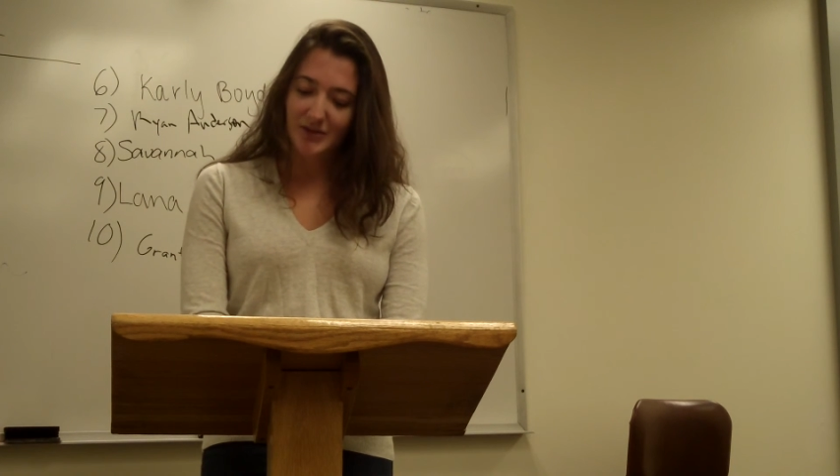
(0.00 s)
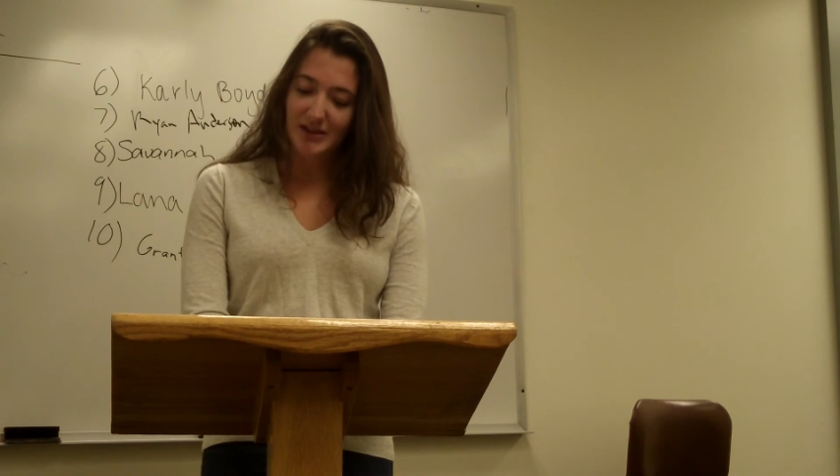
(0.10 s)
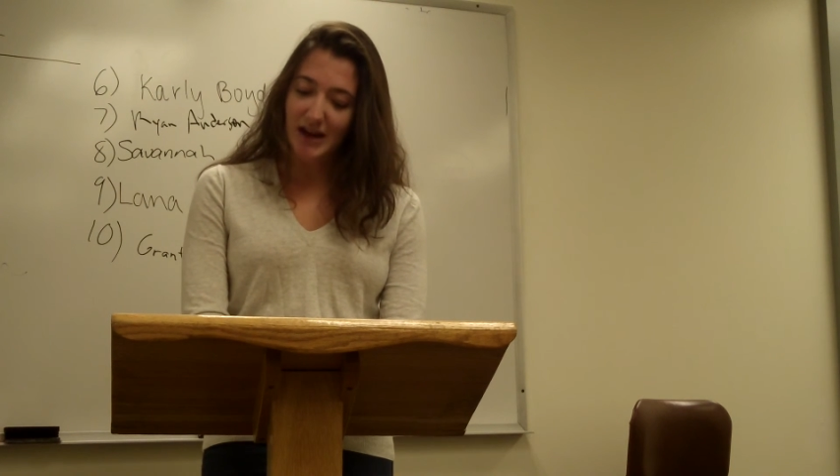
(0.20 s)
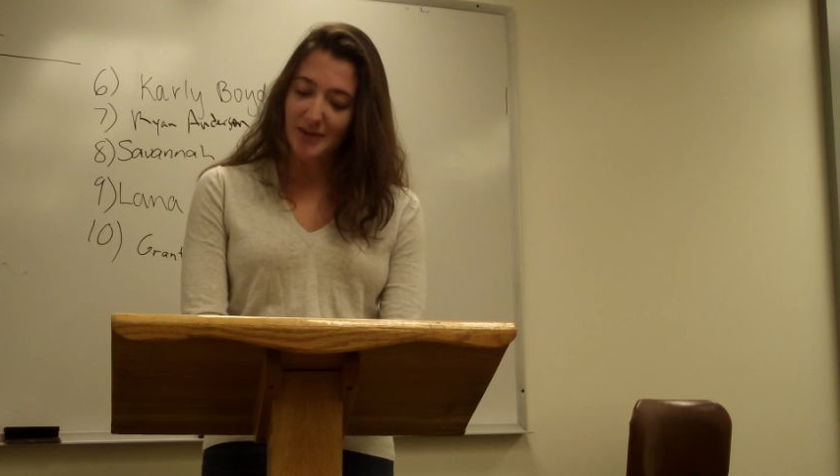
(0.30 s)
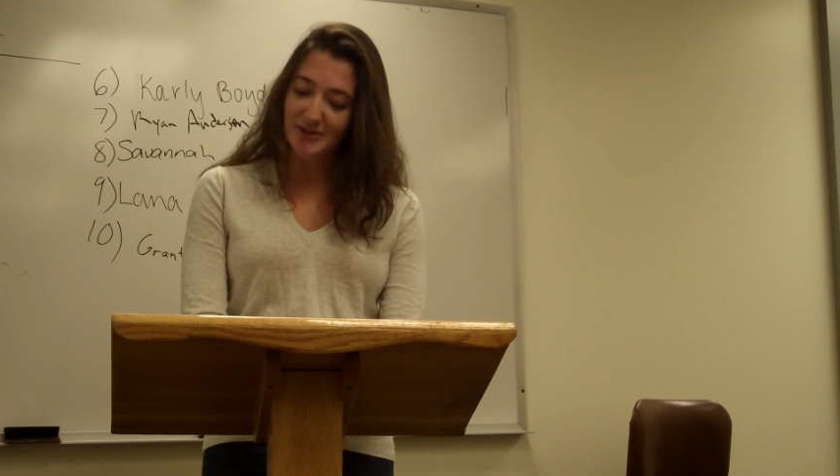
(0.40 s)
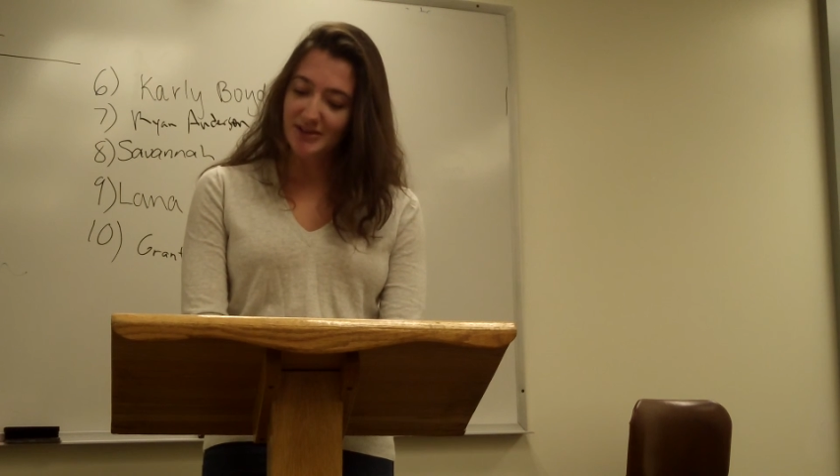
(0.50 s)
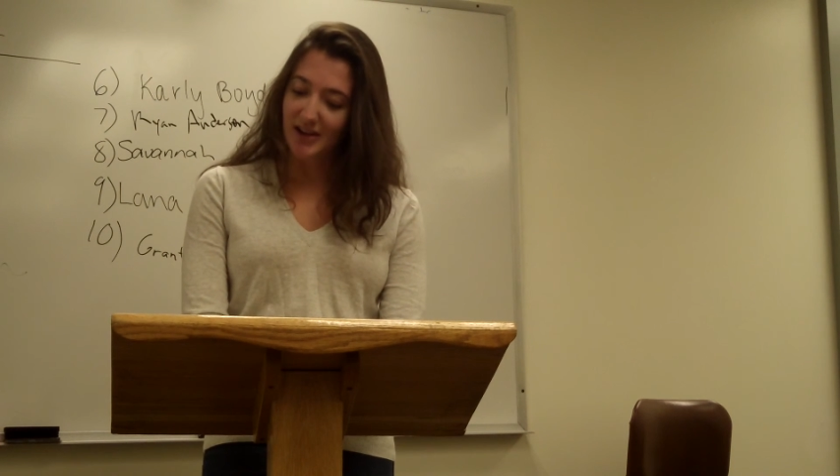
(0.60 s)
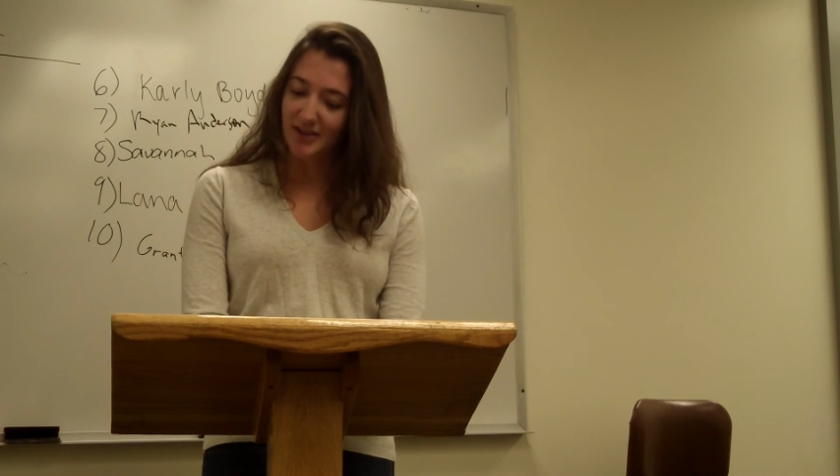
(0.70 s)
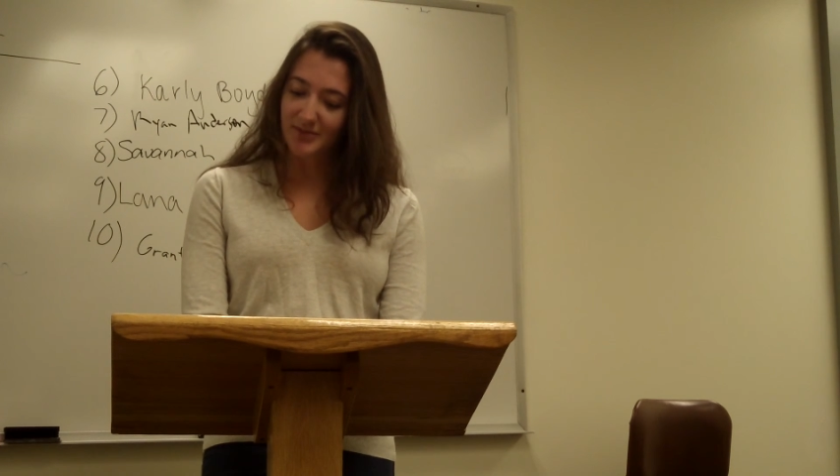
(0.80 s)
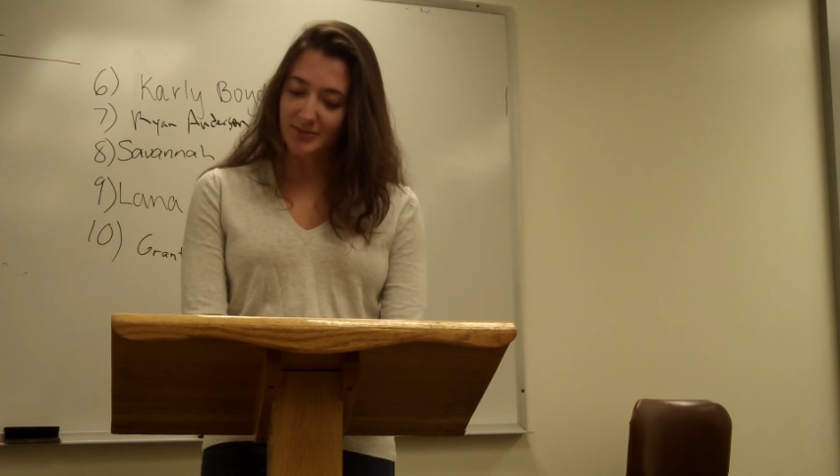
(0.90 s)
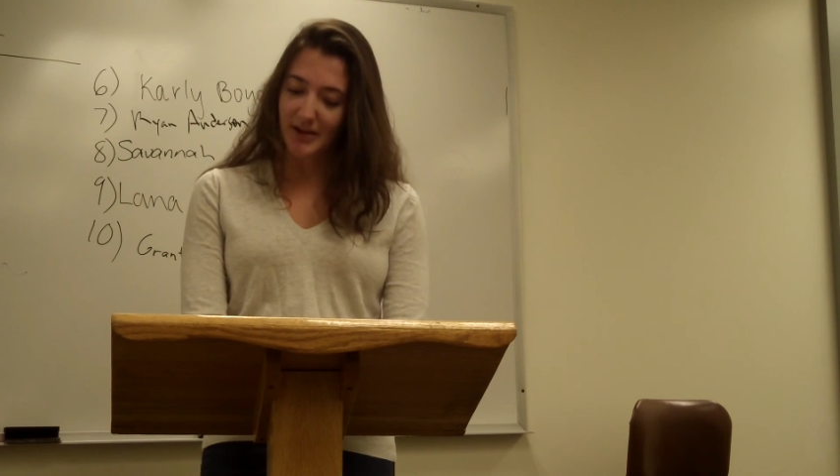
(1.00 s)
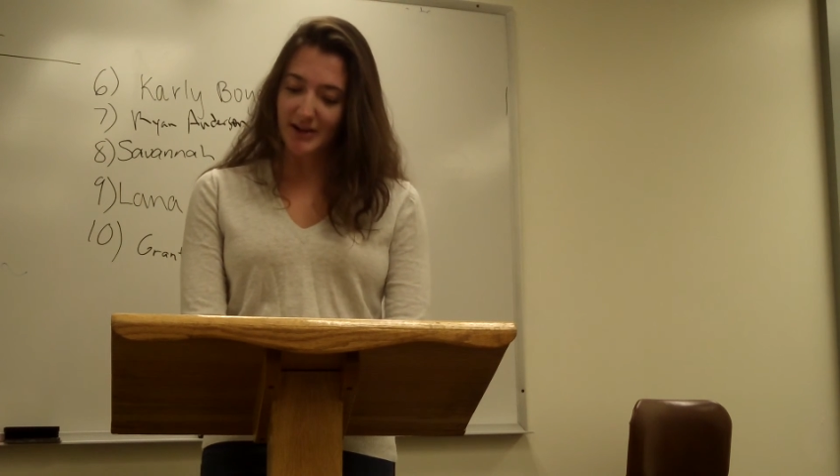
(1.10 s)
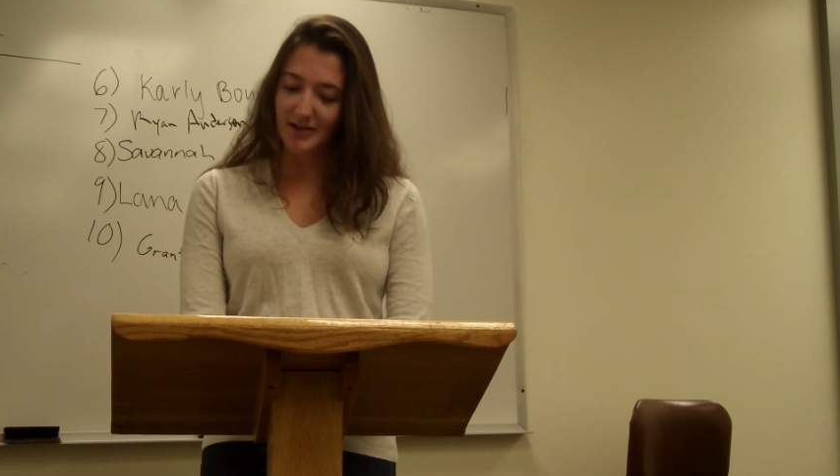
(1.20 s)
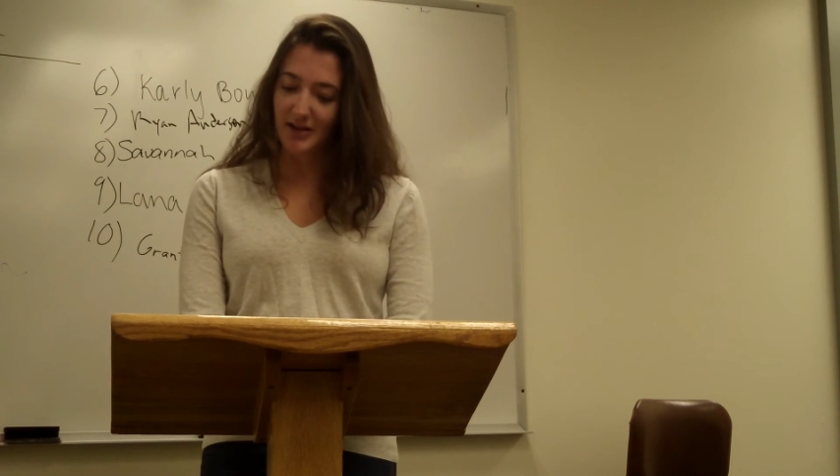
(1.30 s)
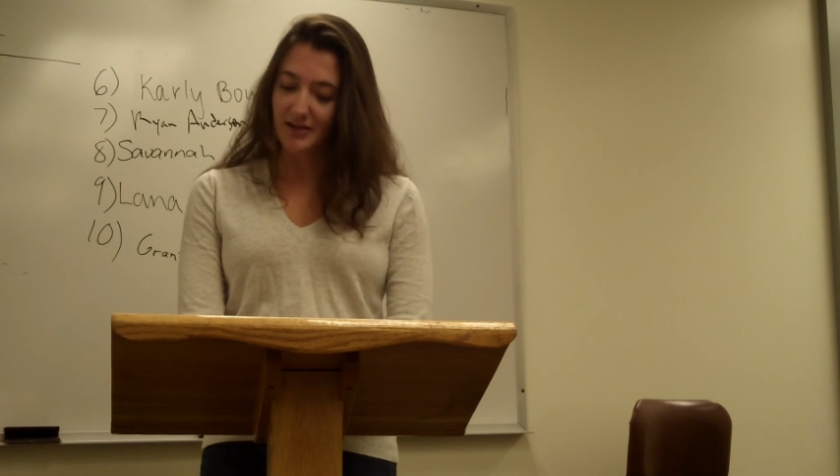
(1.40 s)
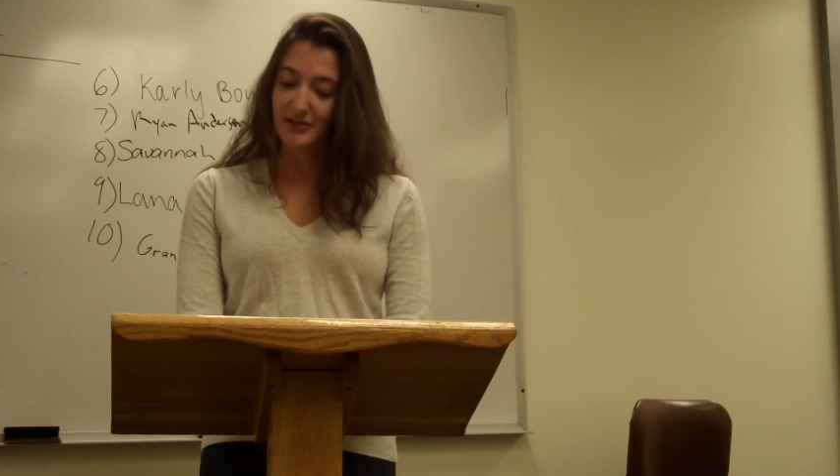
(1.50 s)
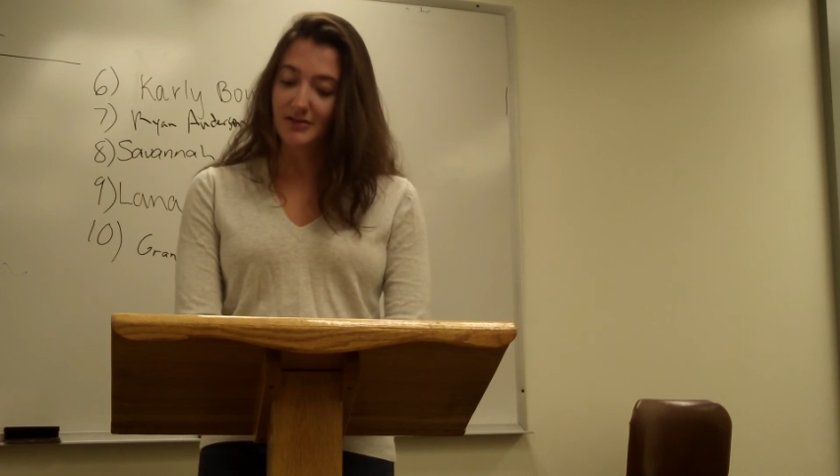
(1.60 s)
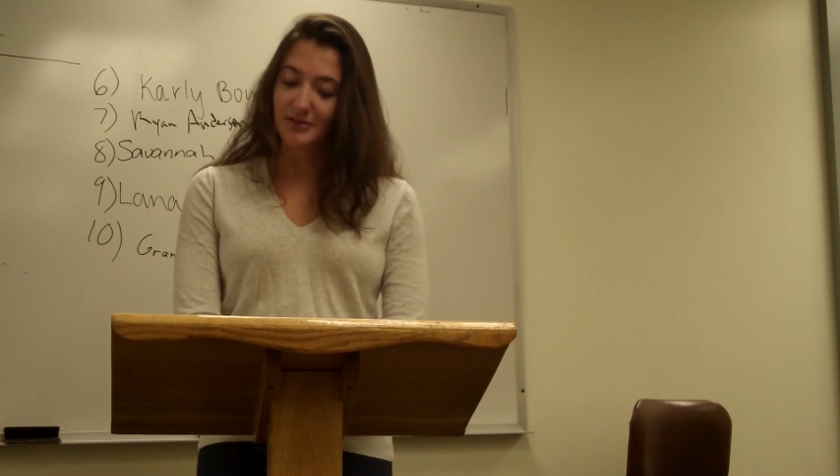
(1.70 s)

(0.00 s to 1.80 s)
we come to love by not